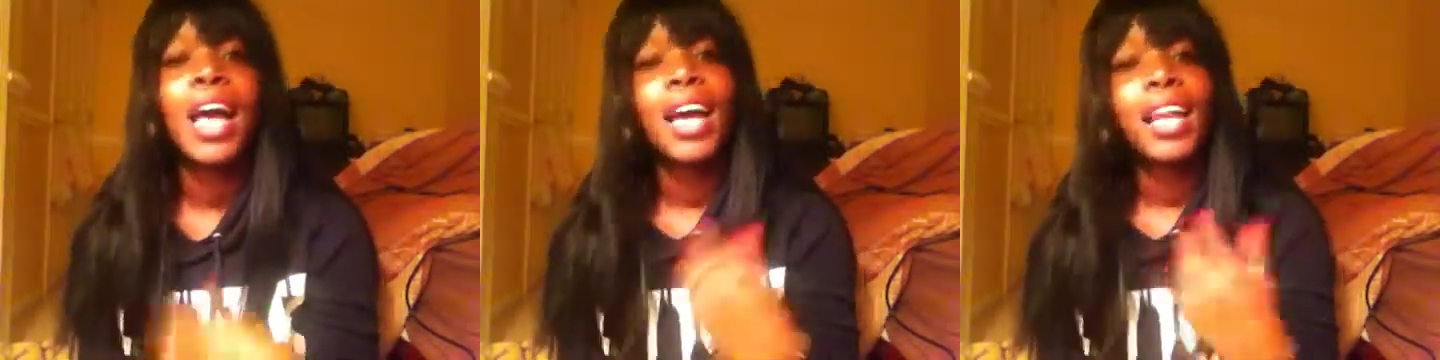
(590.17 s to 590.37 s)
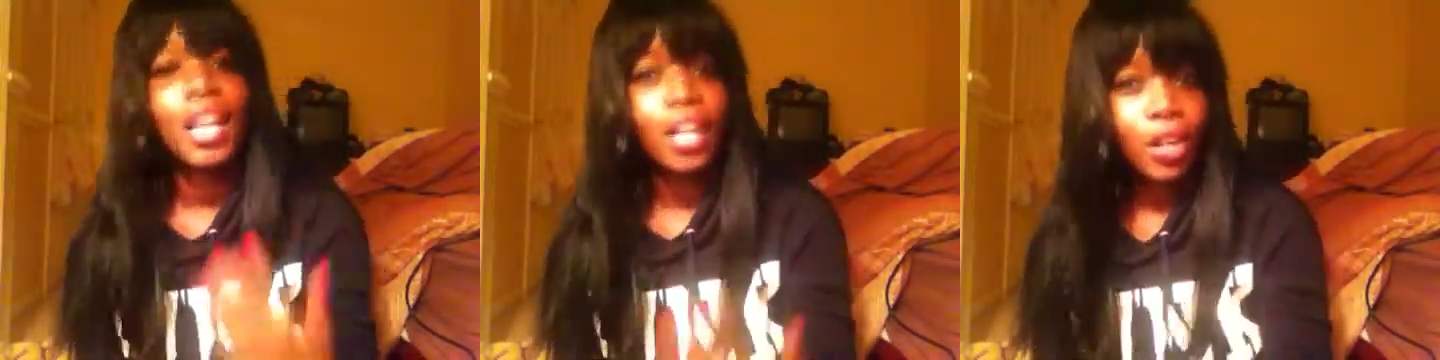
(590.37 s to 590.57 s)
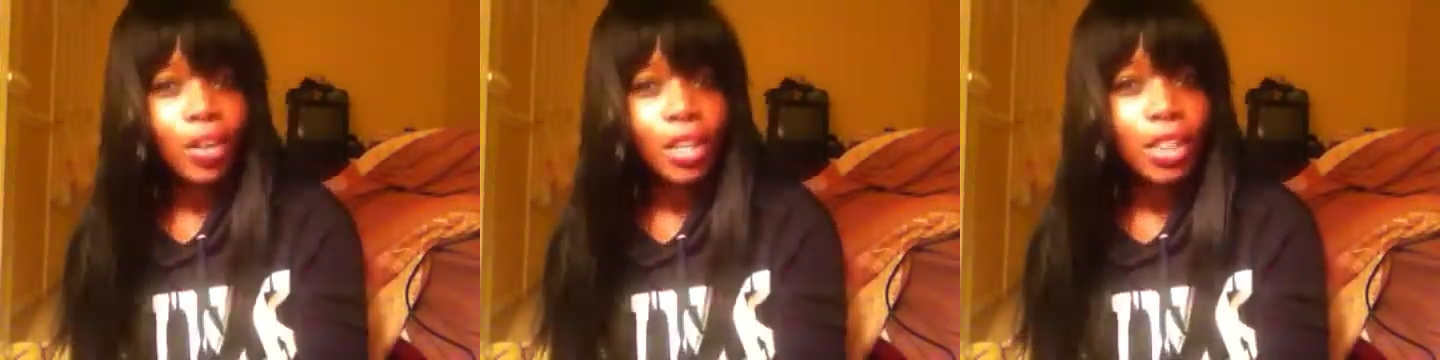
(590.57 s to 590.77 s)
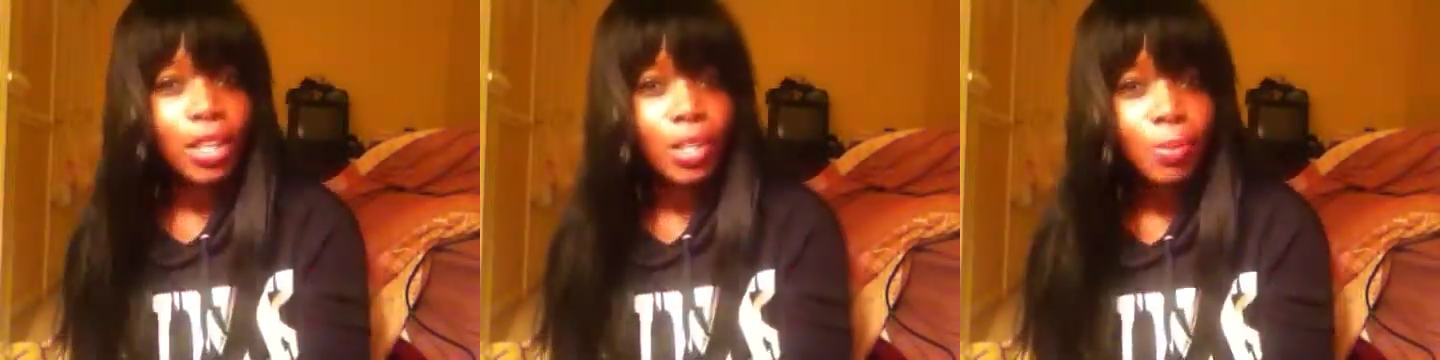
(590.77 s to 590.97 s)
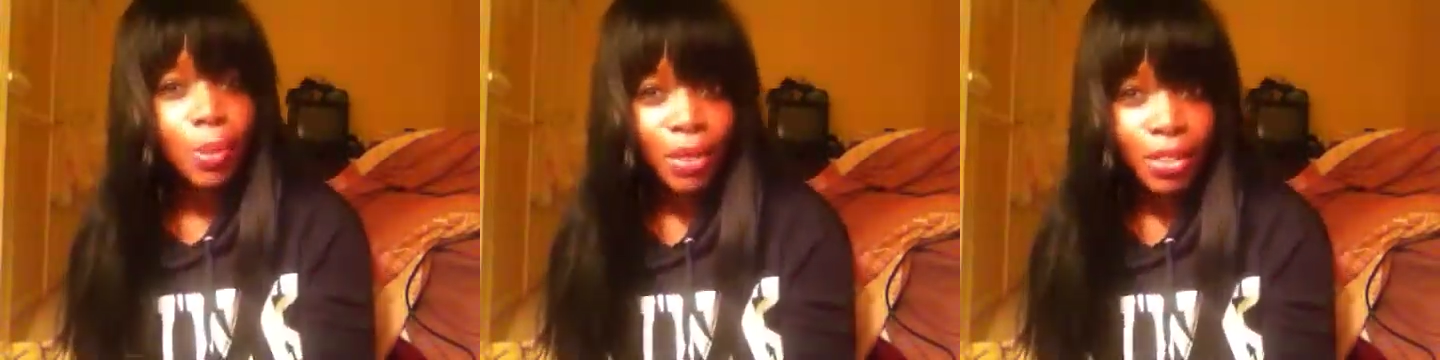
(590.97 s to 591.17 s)
And I know that
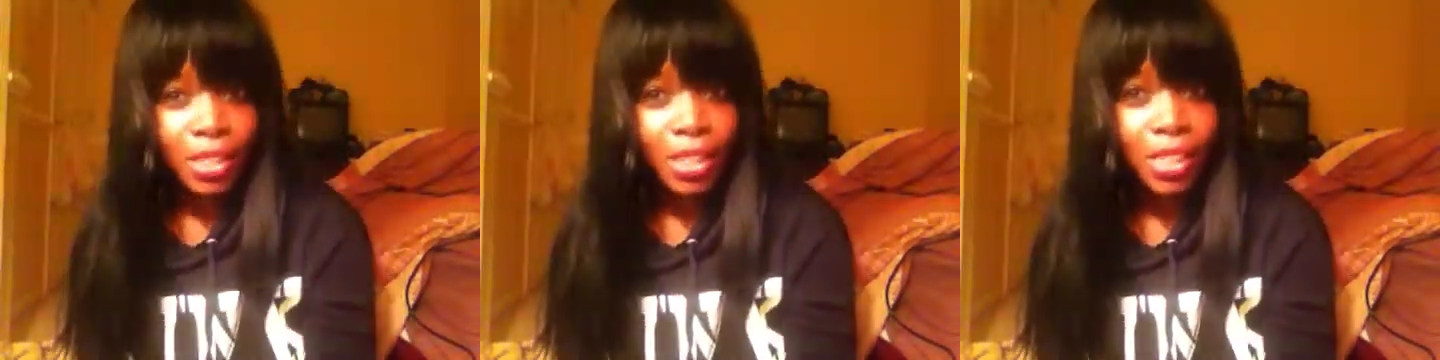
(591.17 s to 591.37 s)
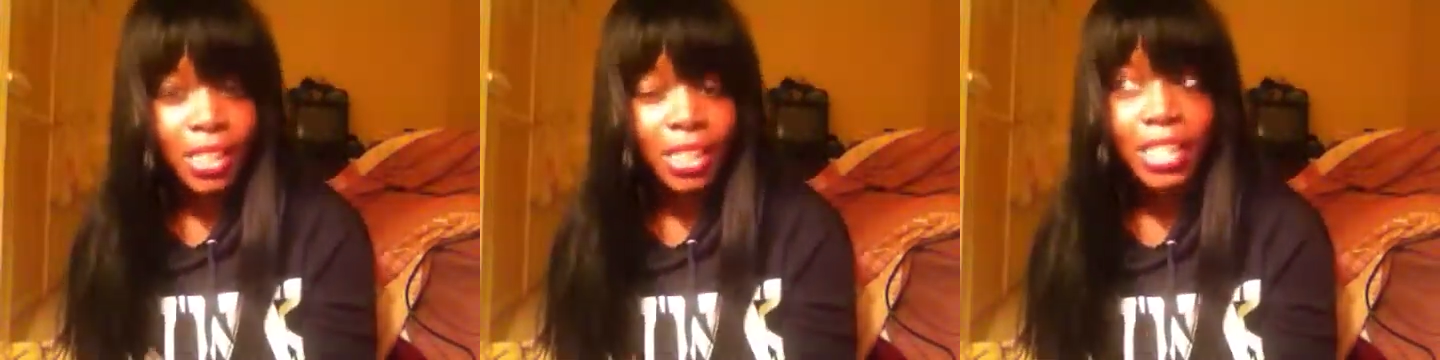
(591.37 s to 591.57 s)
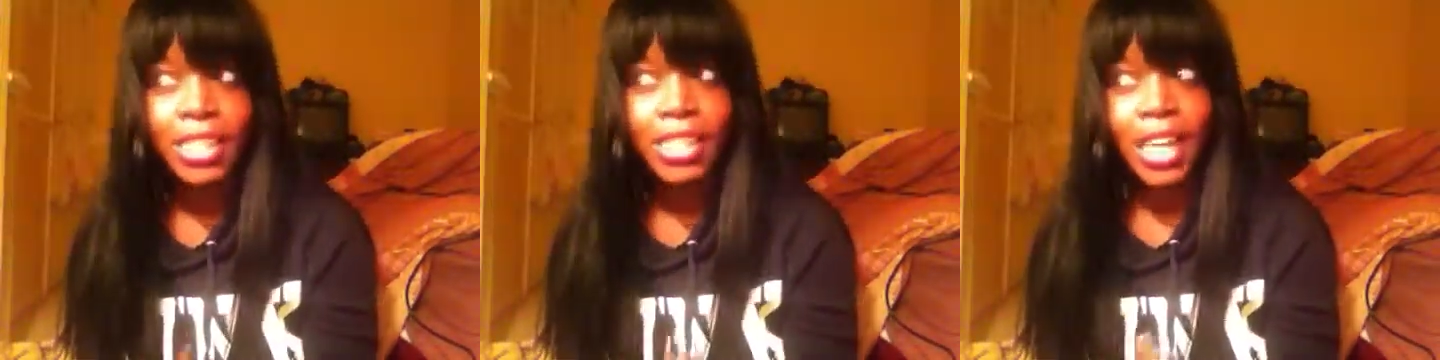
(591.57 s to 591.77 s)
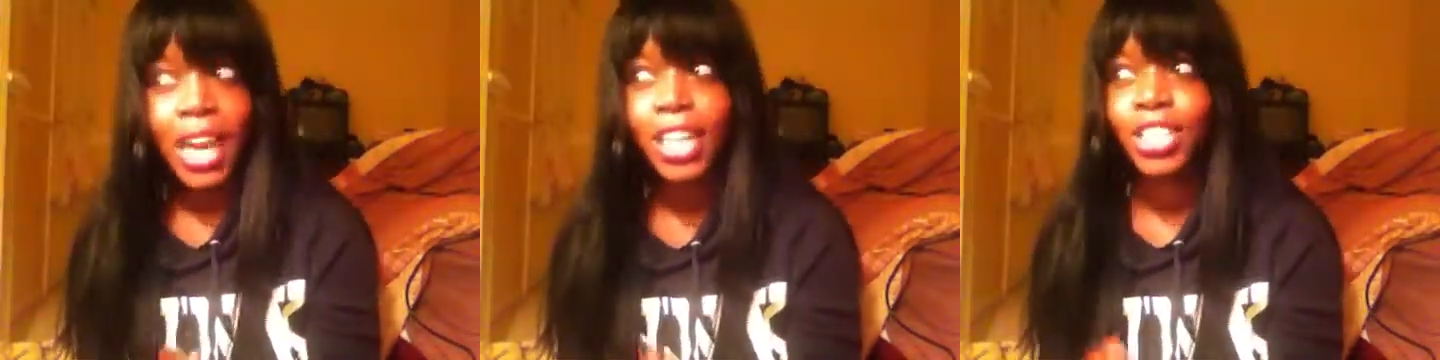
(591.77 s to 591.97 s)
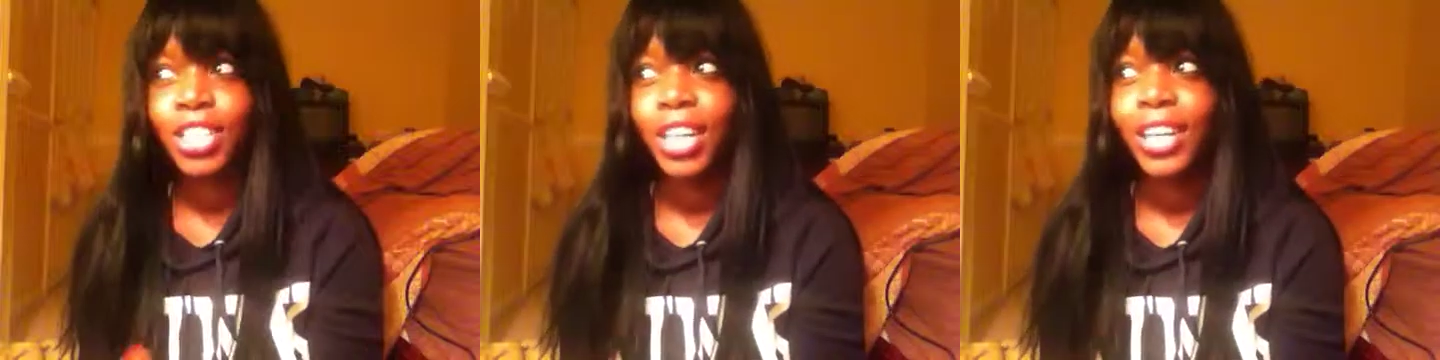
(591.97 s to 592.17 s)
this person is
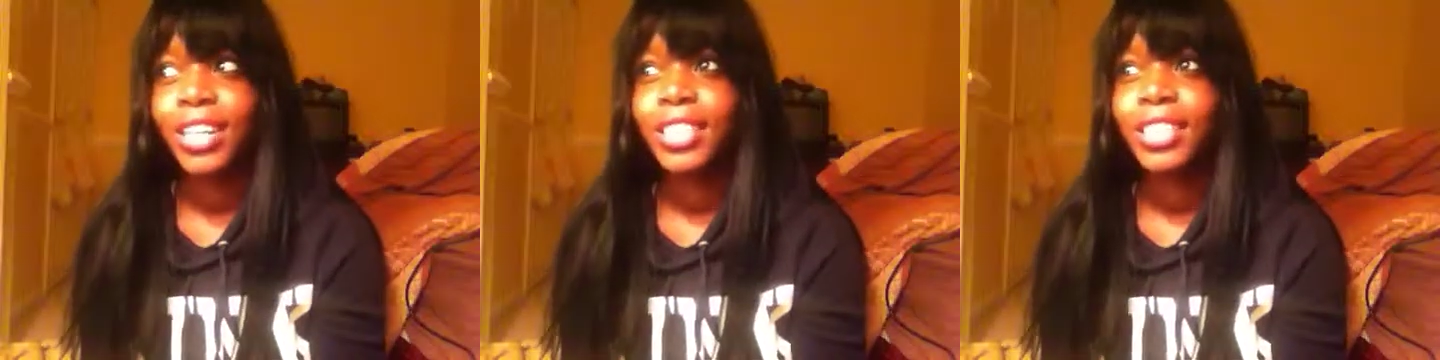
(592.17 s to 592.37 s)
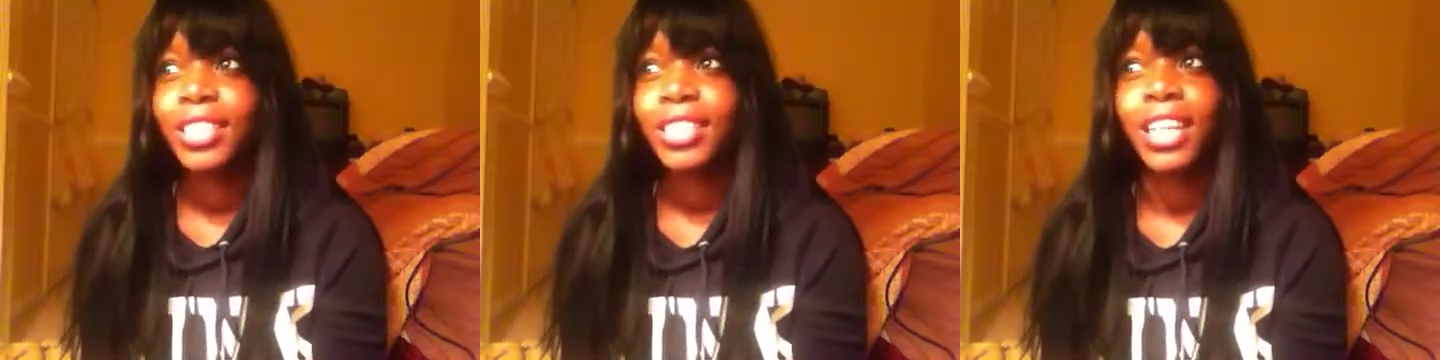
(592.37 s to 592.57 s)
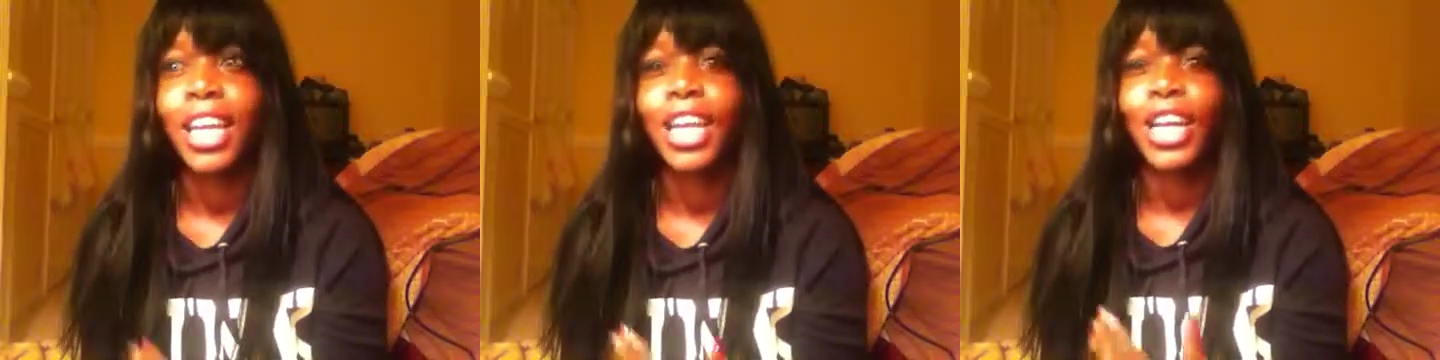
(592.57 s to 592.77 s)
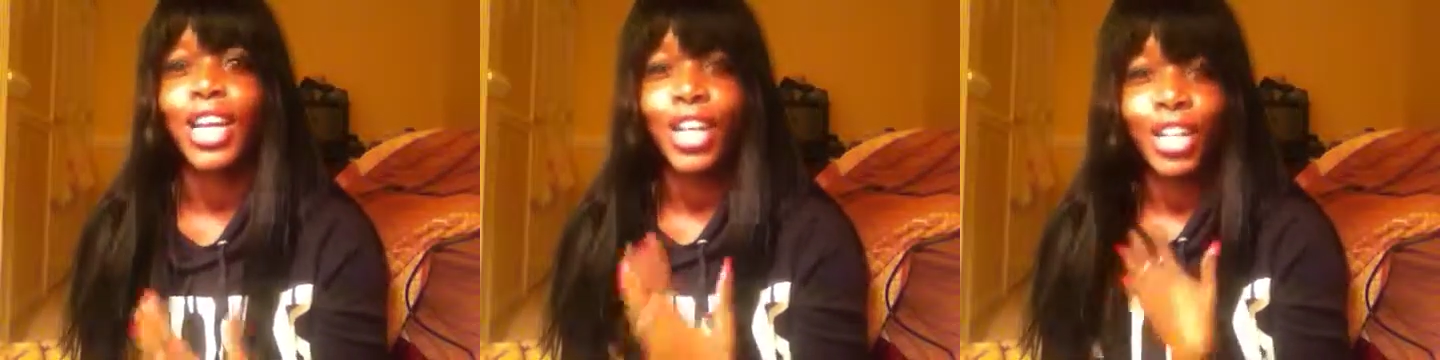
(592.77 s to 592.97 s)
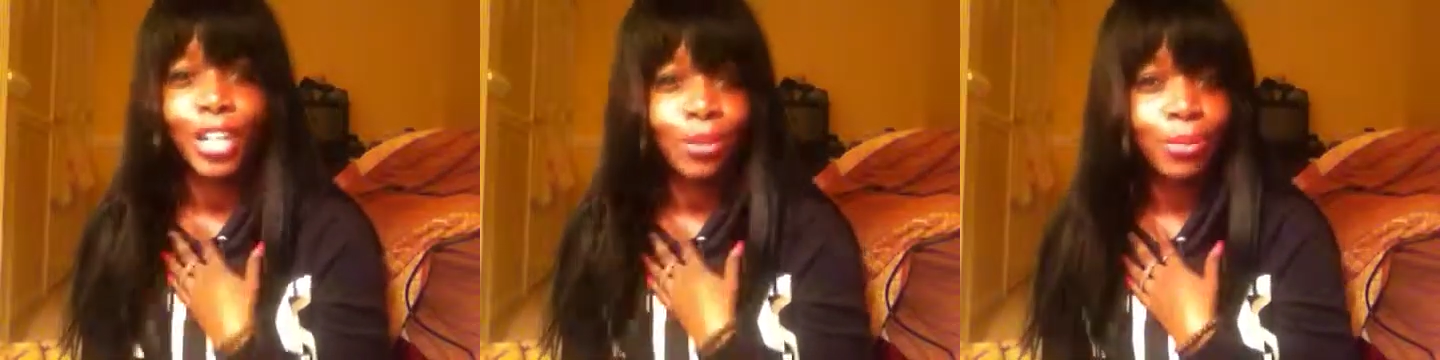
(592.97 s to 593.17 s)
not trying to like
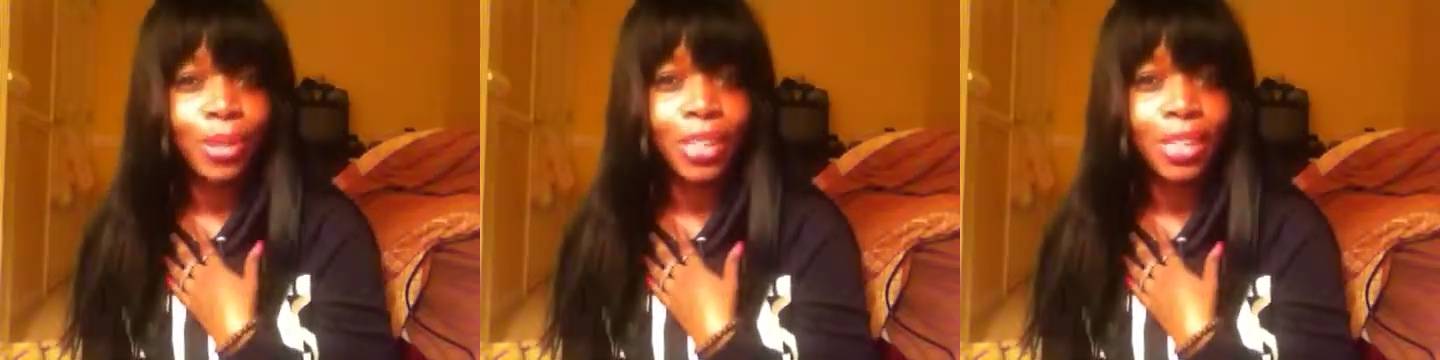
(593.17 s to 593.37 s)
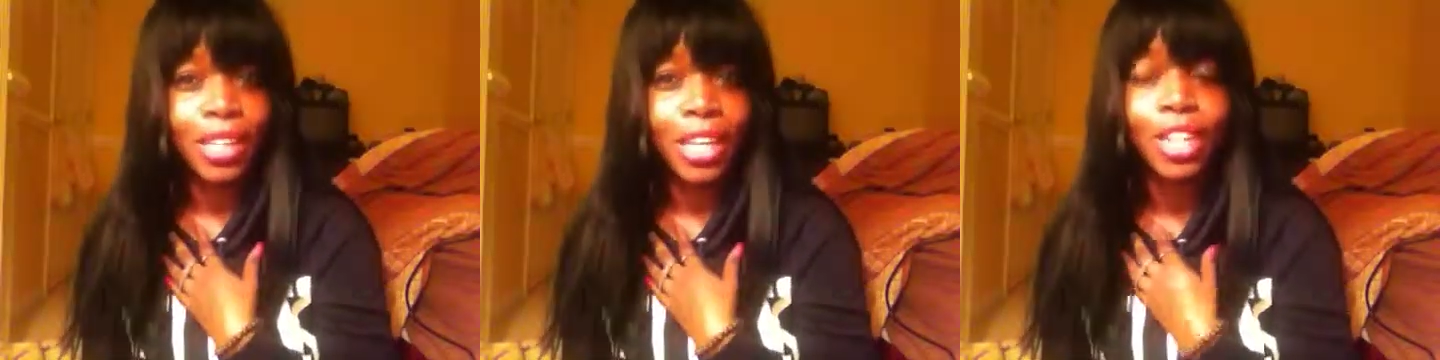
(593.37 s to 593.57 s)
hurt me.